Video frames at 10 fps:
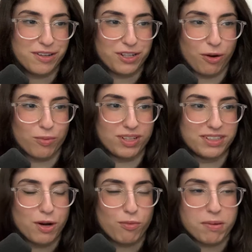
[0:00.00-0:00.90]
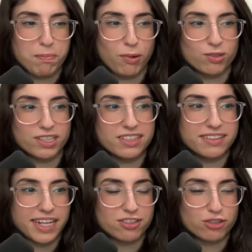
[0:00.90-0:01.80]
No, when Bolin
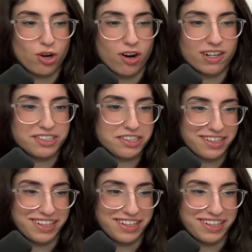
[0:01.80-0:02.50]
takes charge.